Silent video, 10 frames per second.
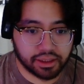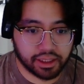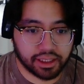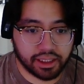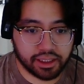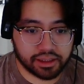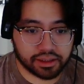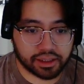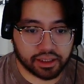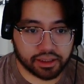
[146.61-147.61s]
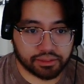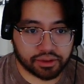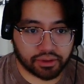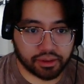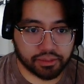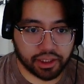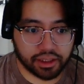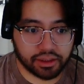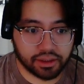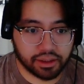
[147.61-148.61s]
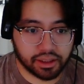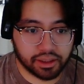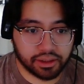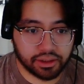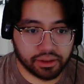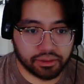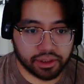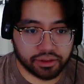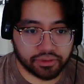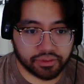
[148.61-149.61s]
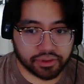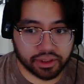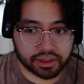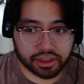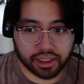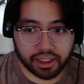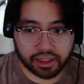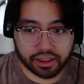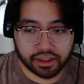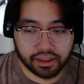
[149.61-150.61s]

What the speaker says: And then he's just going to end up scrambling, no Digivolve it looks like.